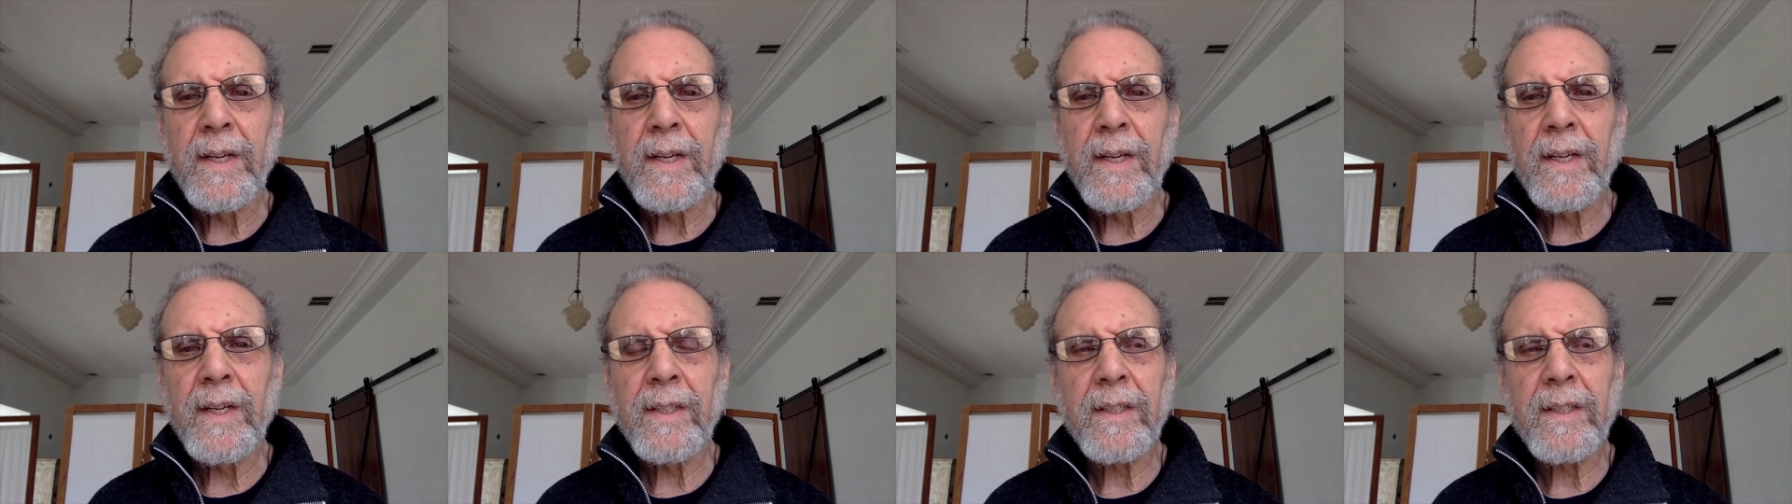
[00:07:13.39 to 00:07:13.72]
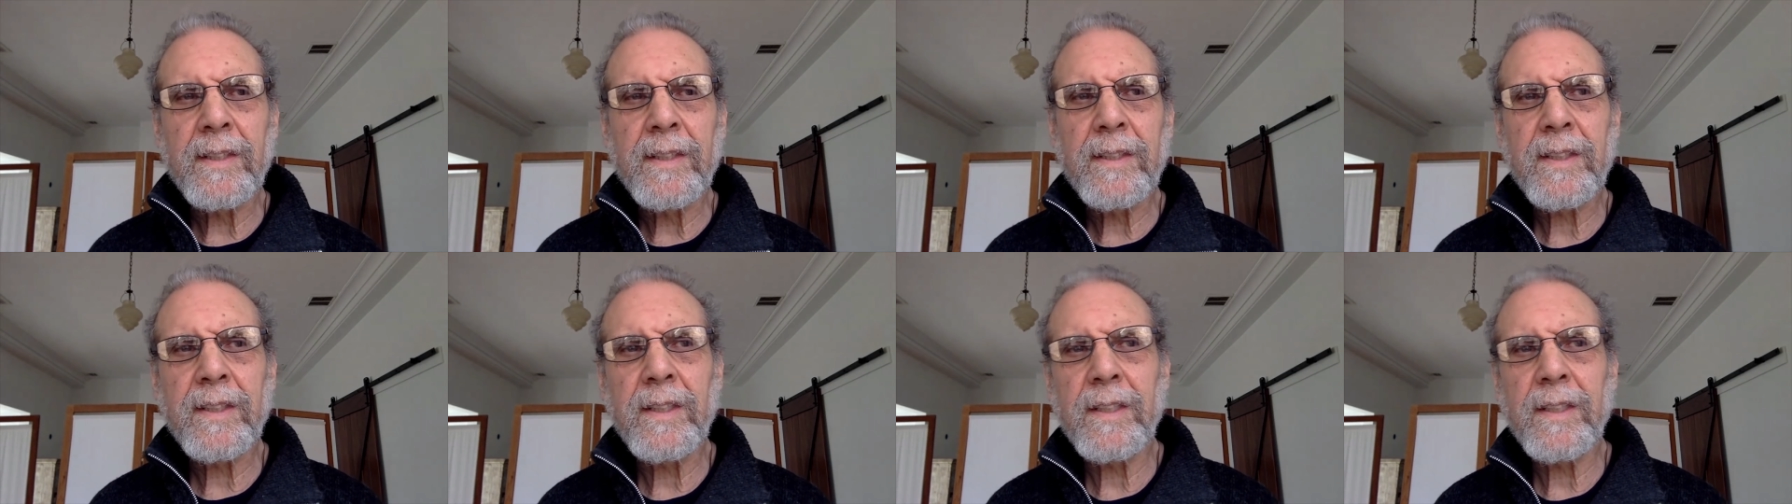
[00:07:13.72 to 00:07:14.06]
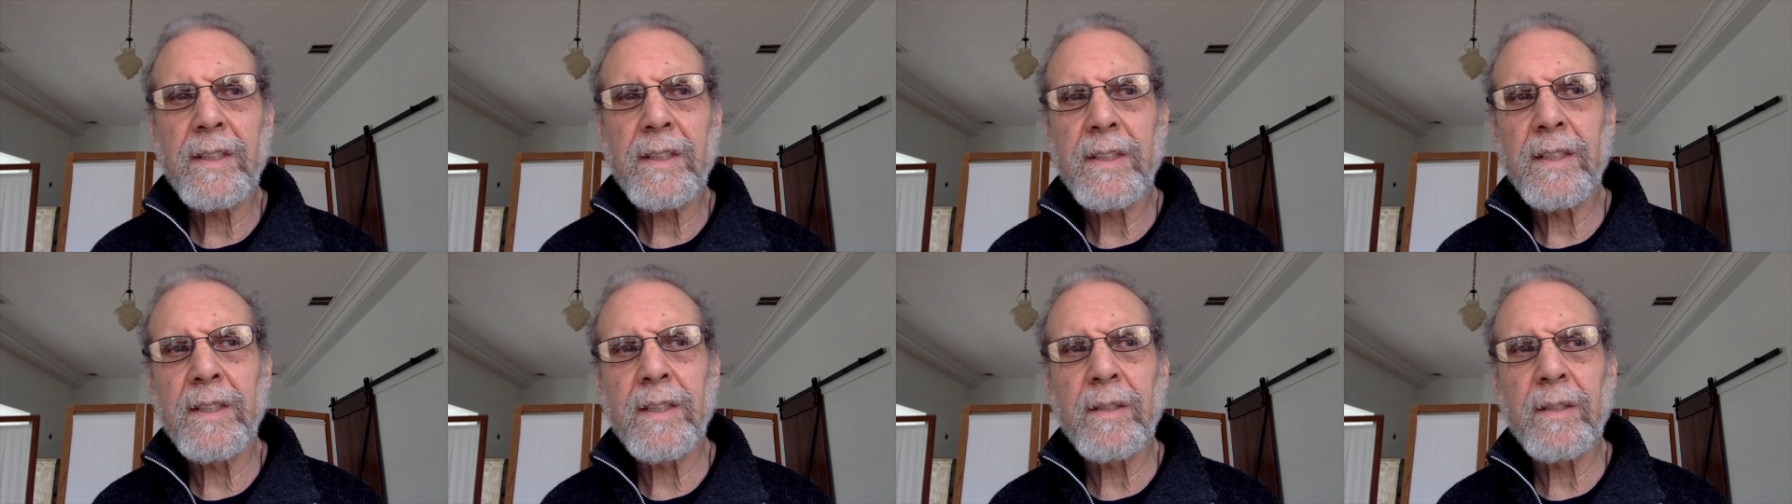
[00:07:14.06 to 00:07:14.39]
And I
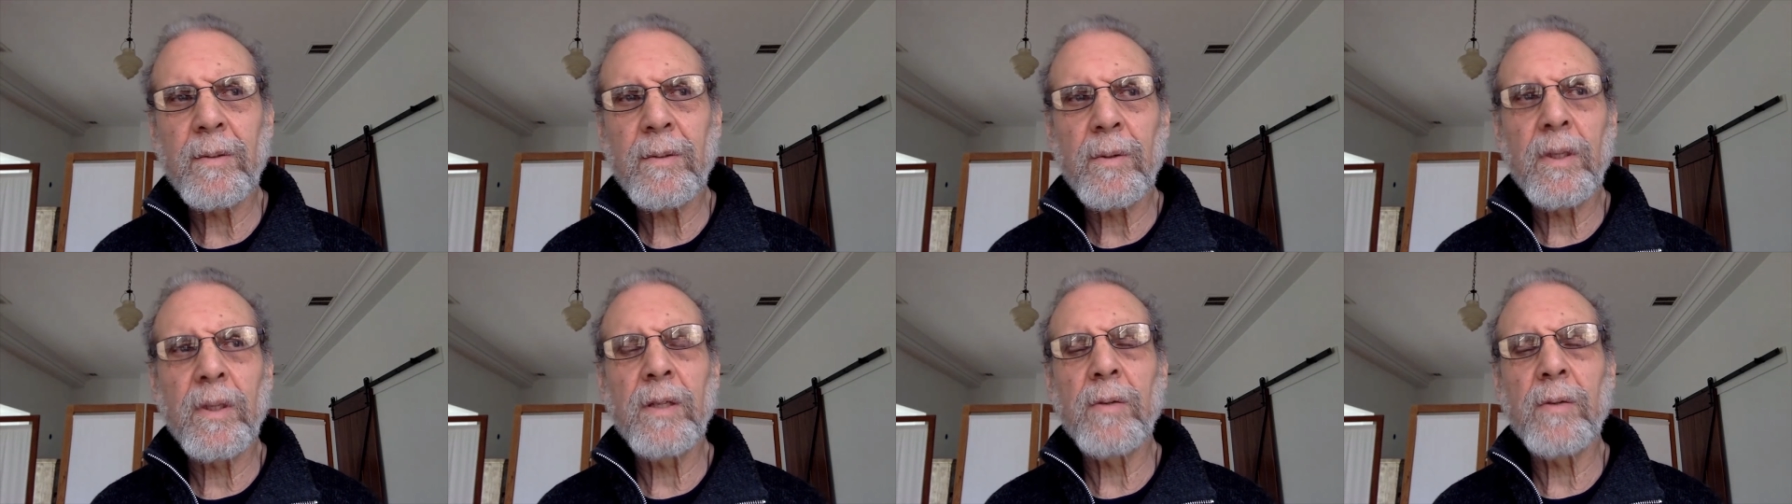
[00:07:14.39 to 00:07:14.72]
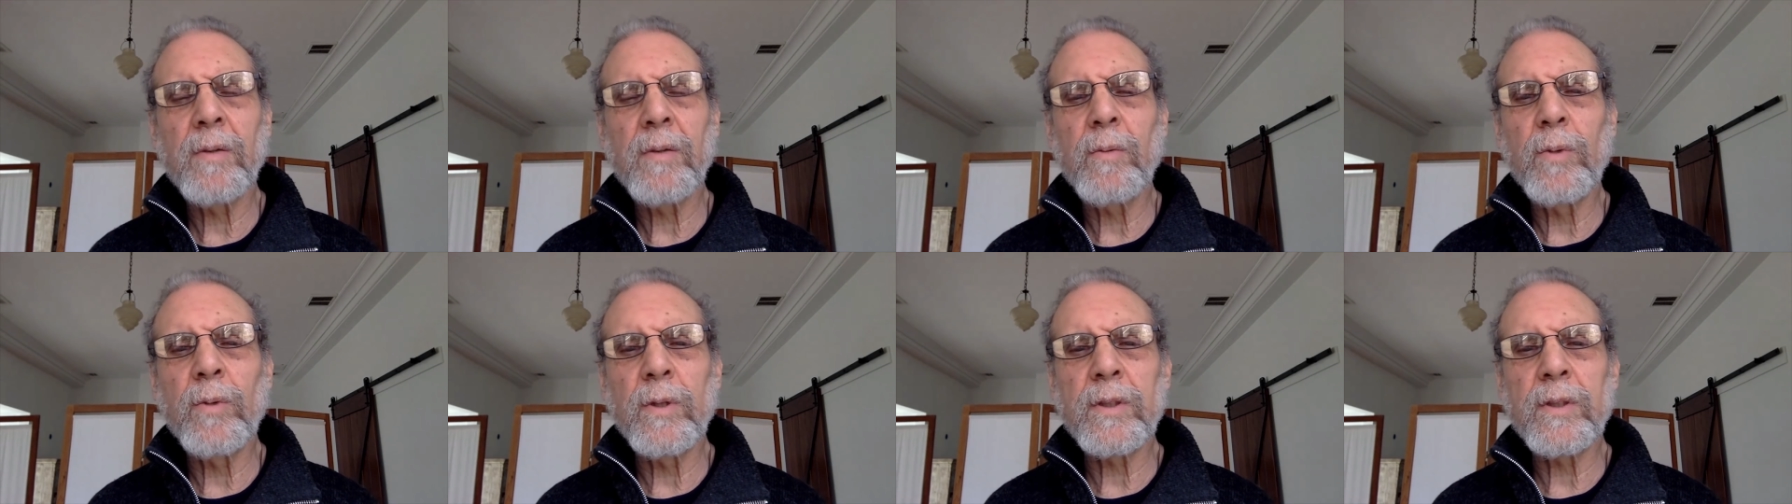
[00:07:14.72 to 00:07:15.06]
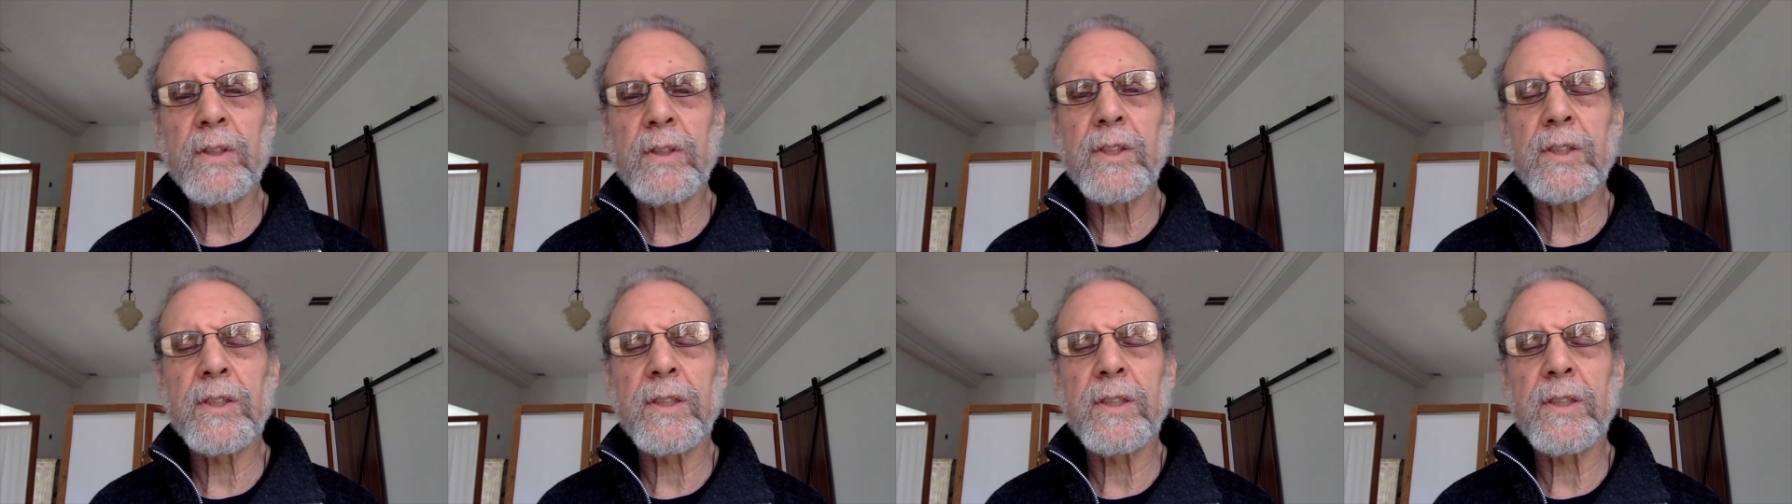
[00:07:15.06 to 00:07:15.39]
think that it, it
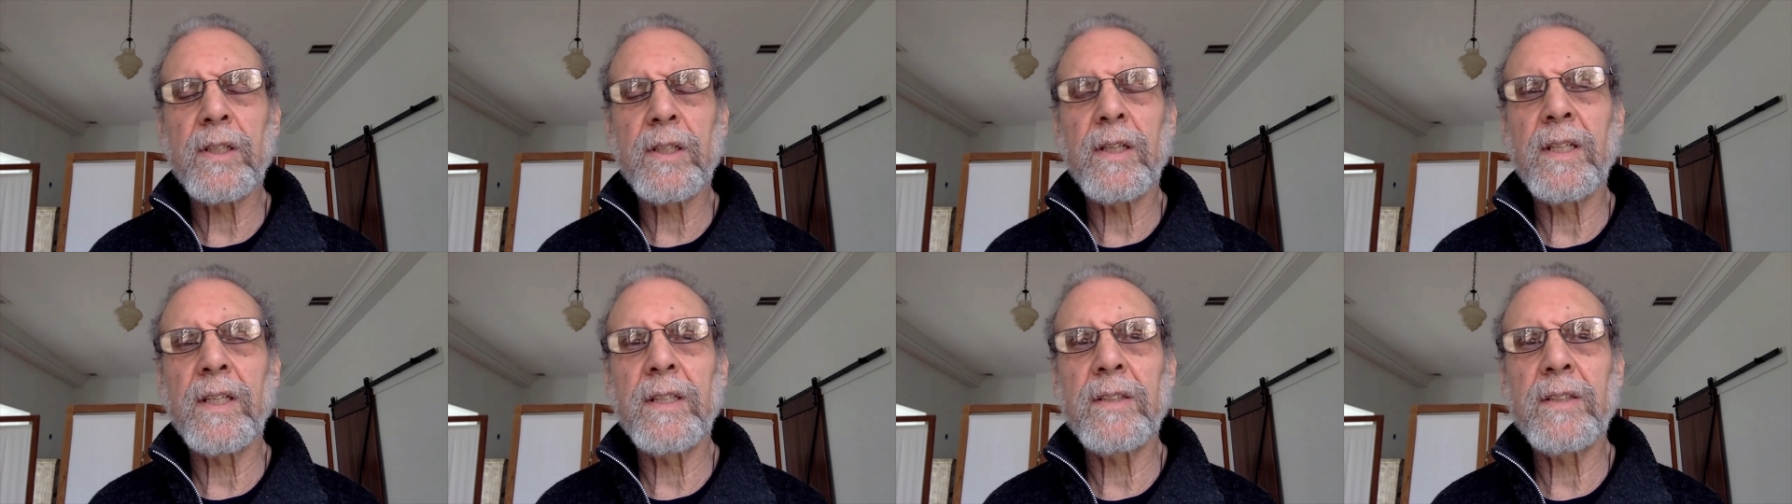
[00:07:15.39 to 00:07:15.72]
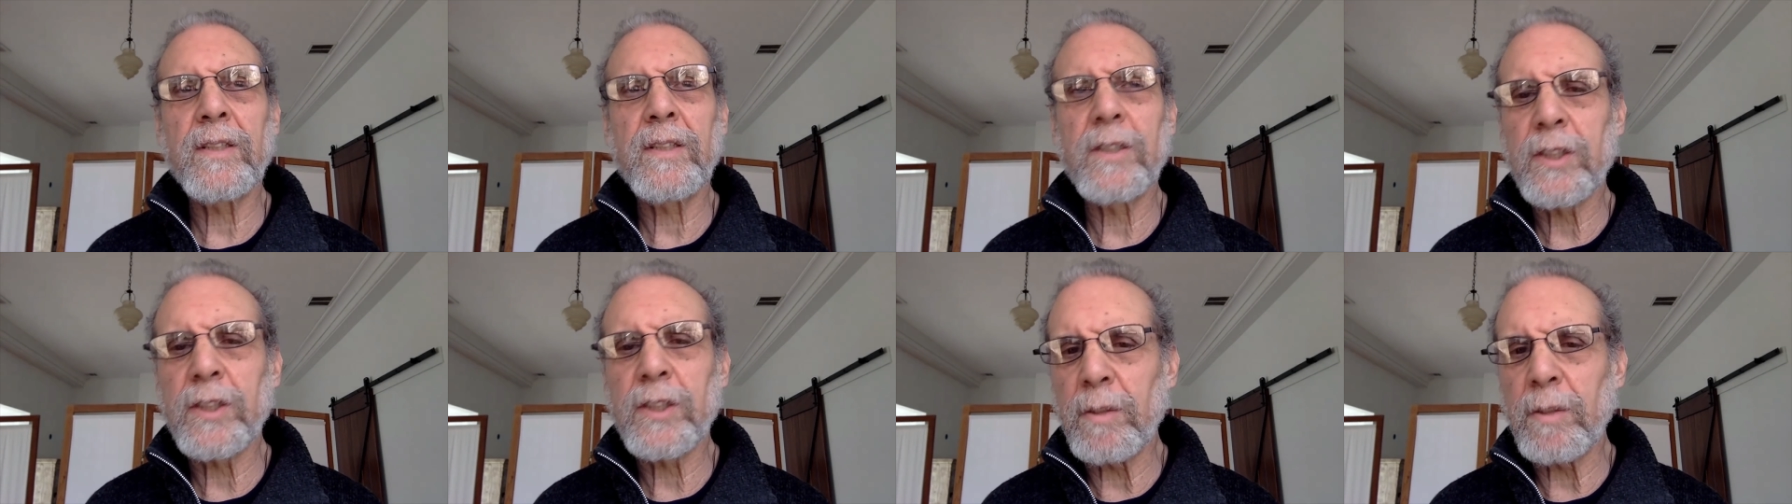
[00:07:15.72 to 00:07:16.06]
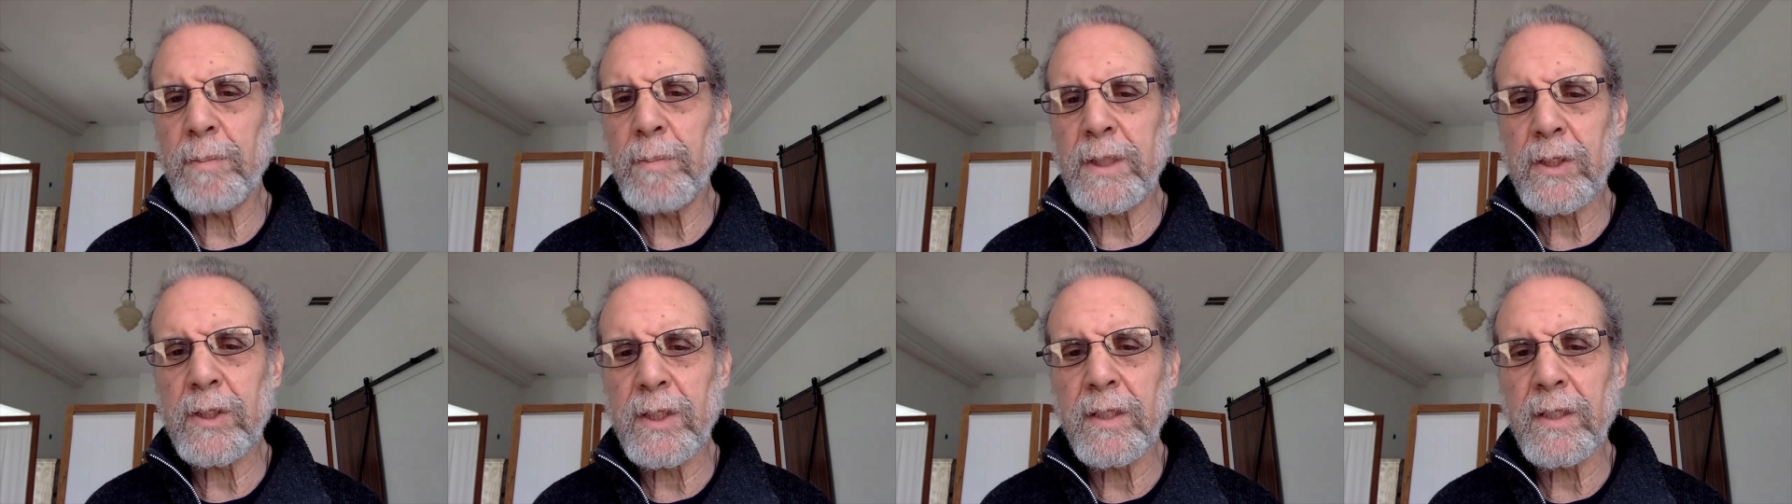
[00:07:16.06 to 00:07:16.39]
works uh, to
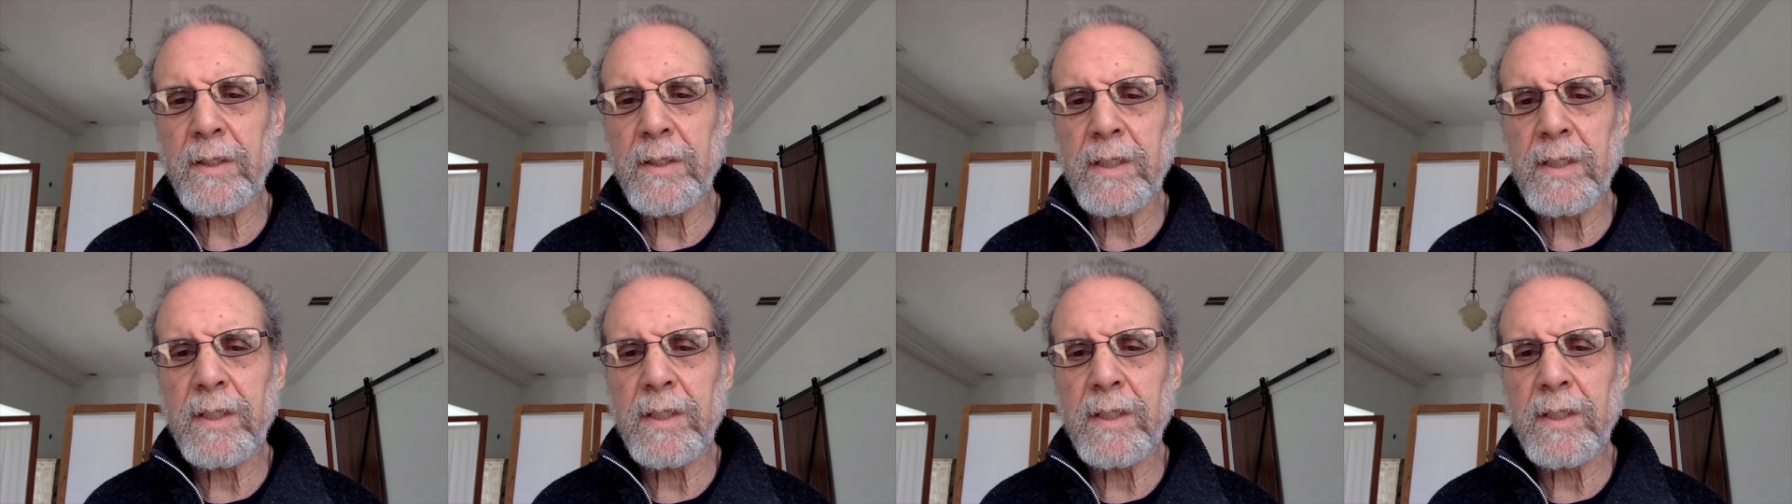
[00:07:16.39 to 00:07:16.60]
some extent.